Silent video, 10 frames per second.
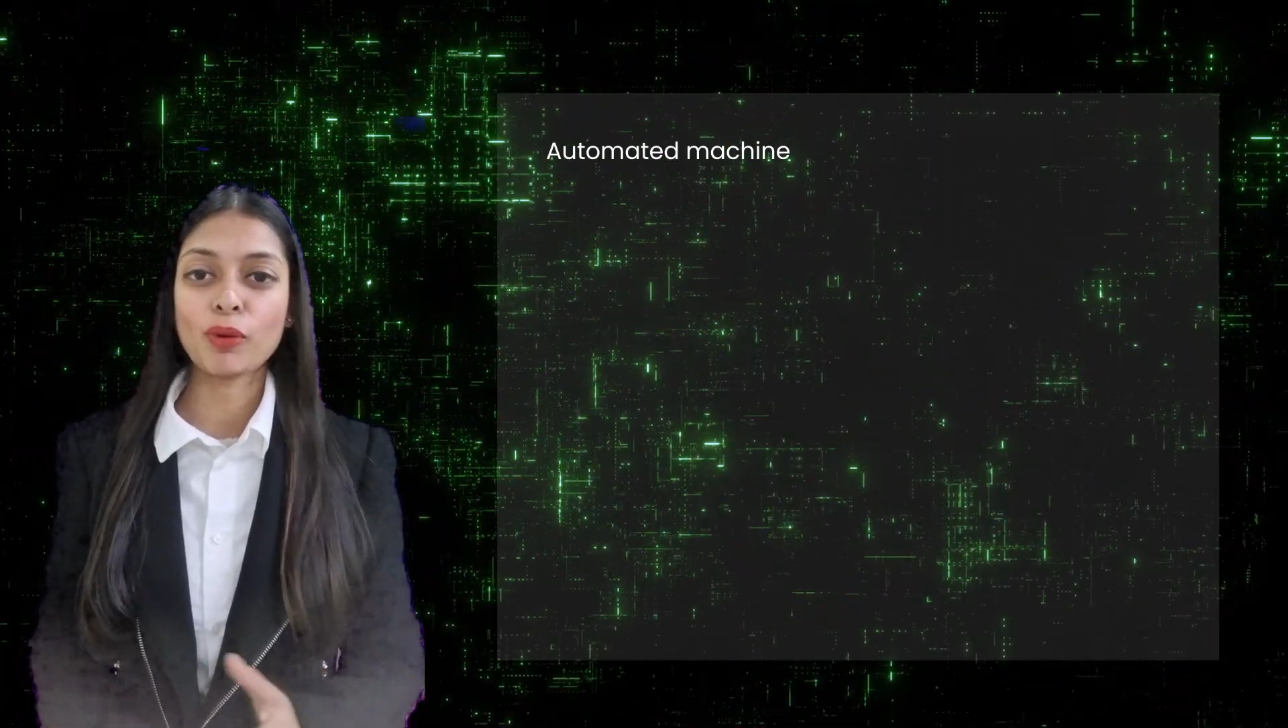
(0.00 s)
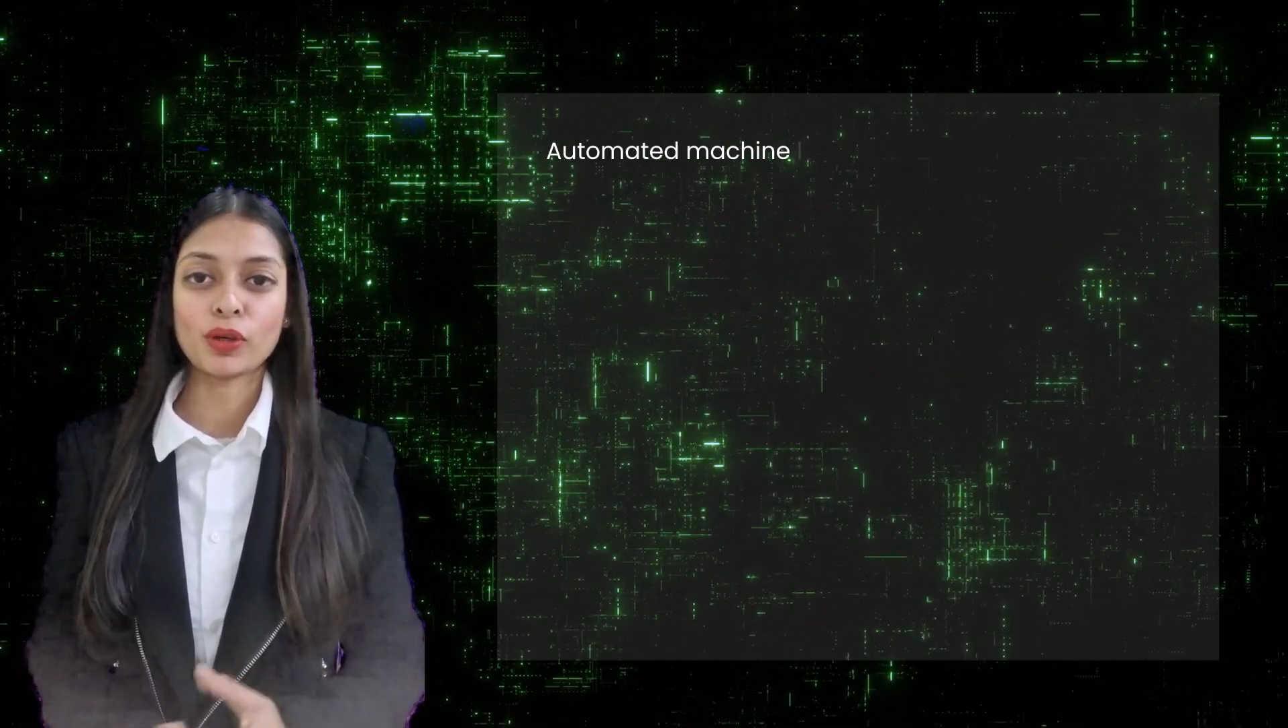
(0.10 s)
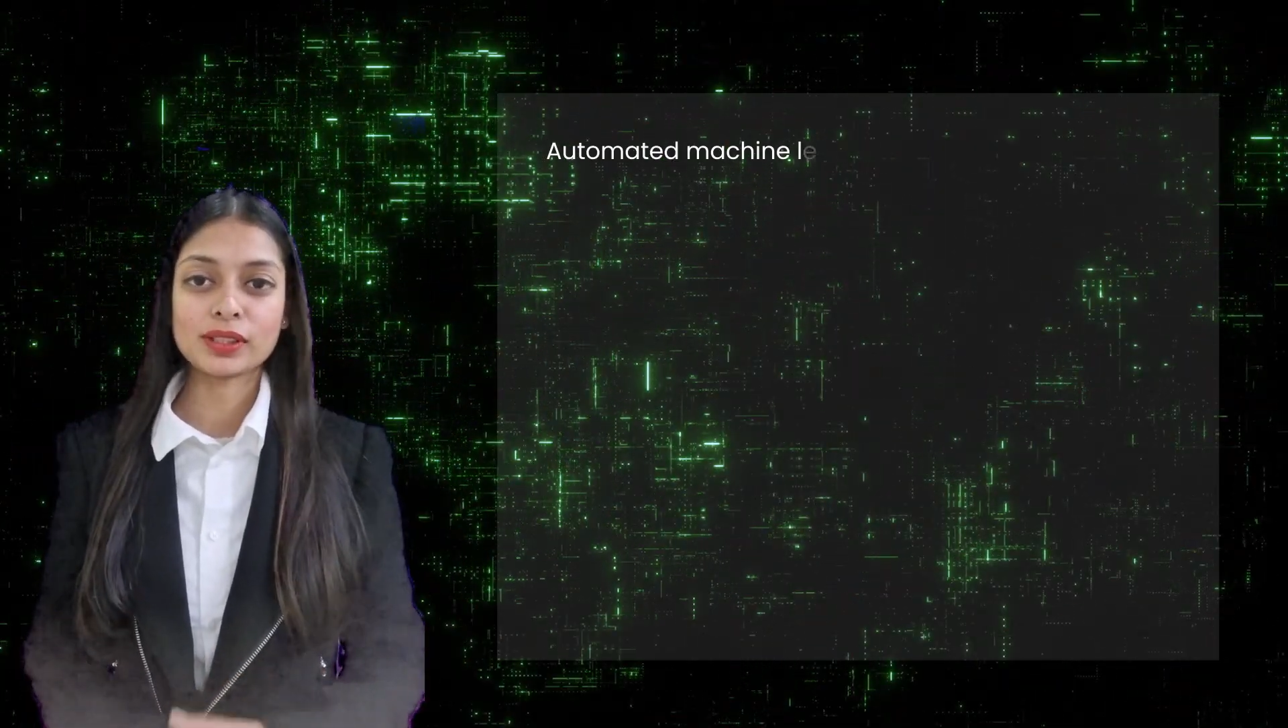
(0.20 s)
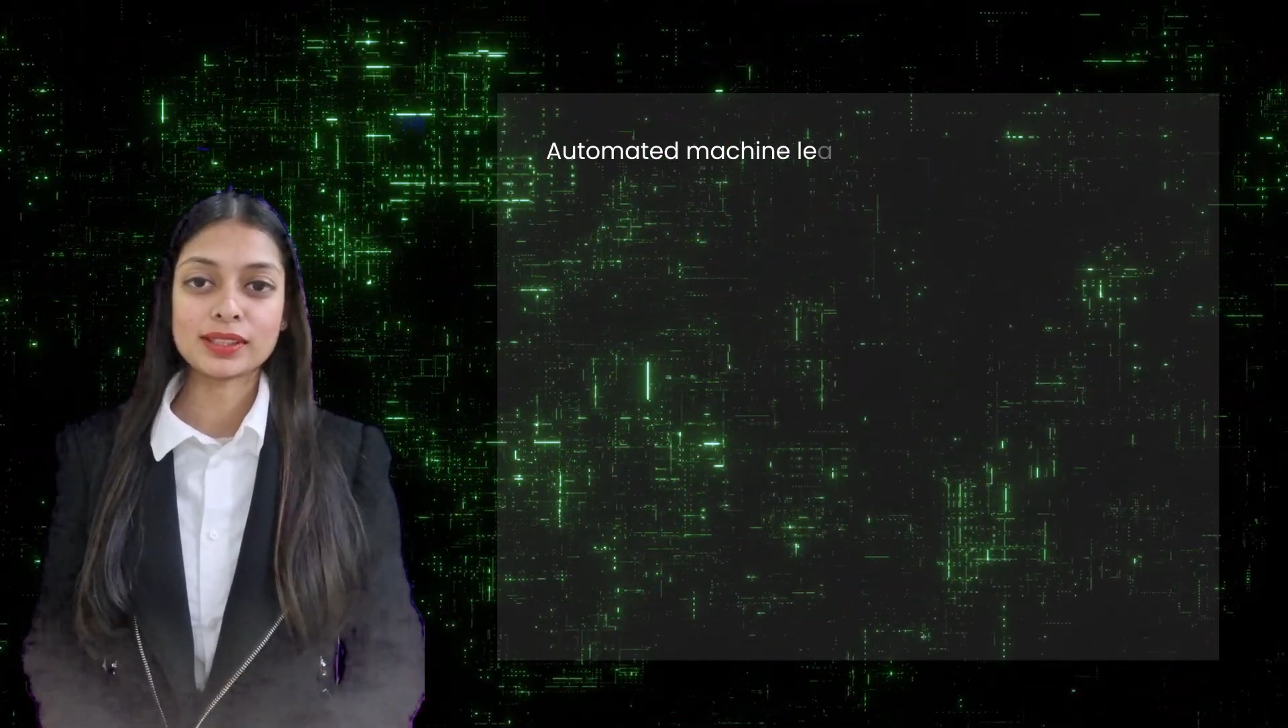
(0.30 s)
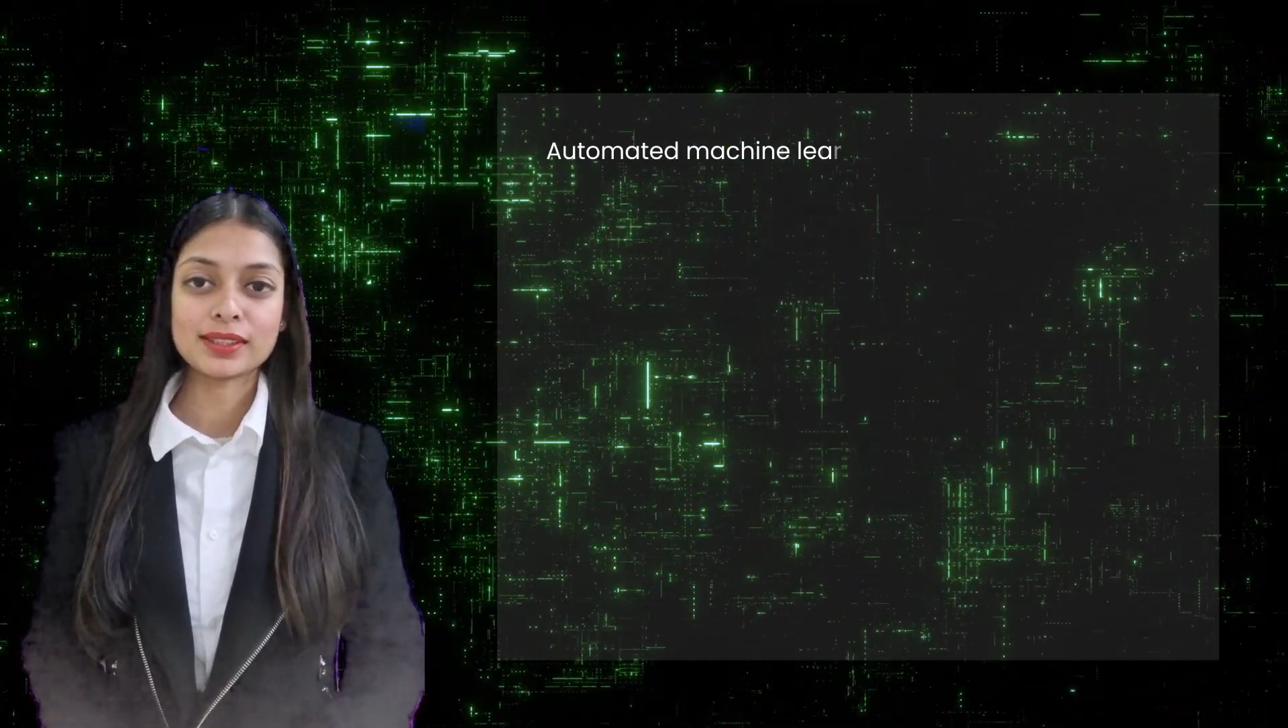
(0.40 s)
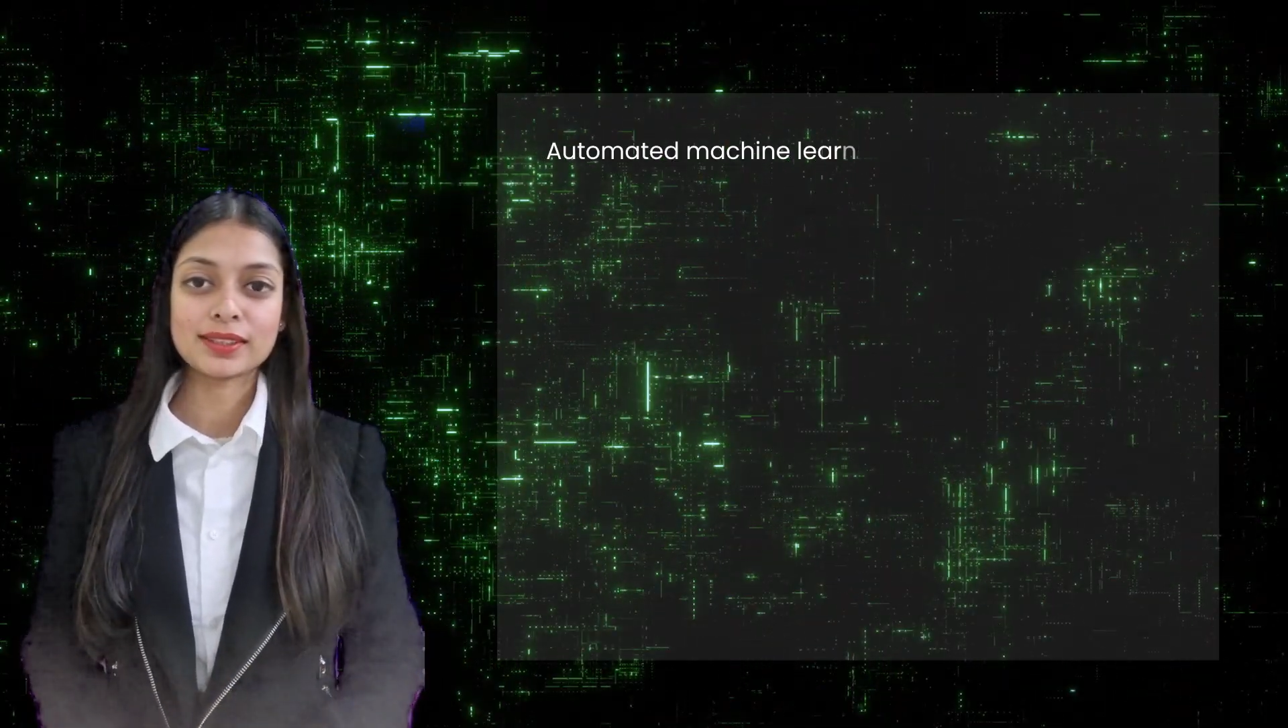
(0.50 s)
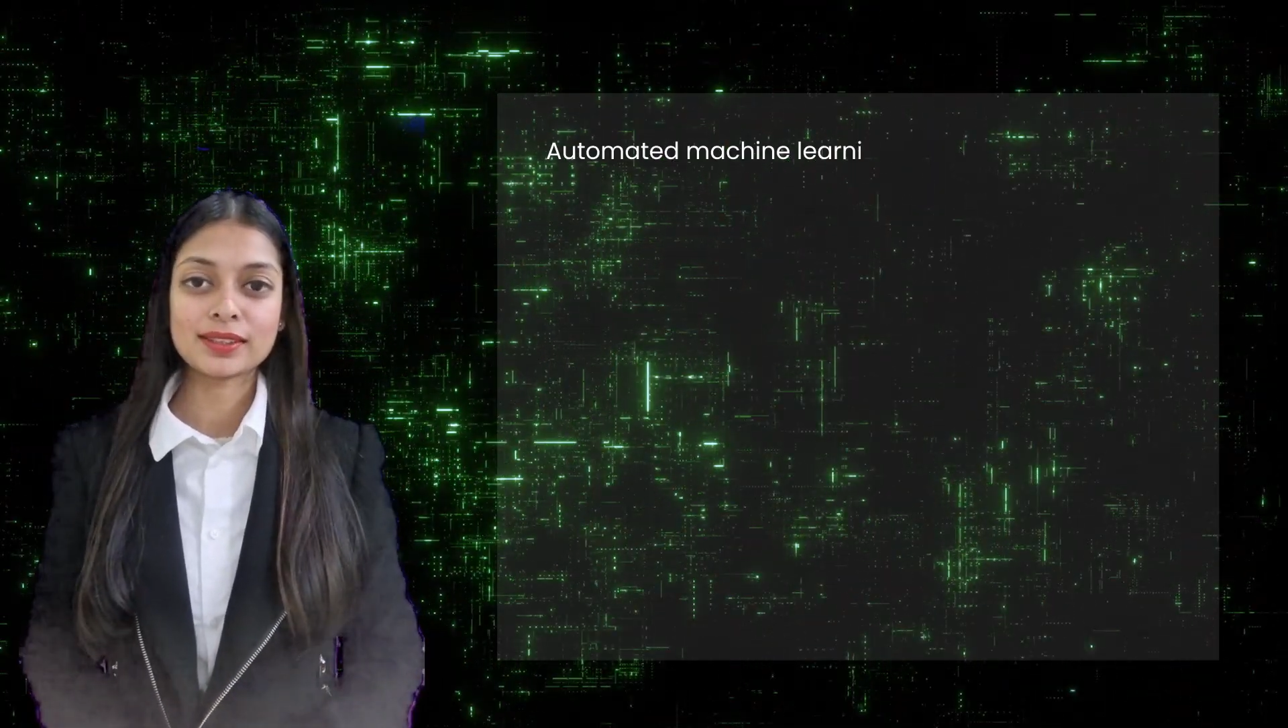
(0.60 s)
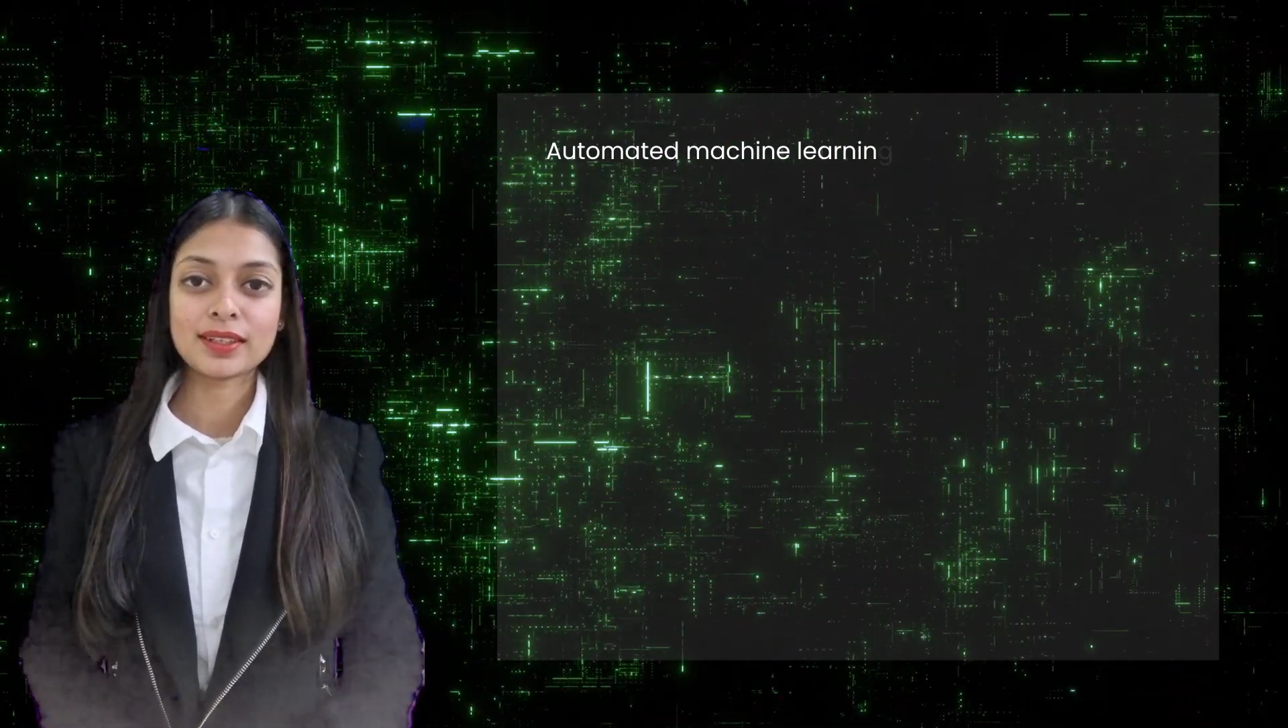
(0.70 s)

models,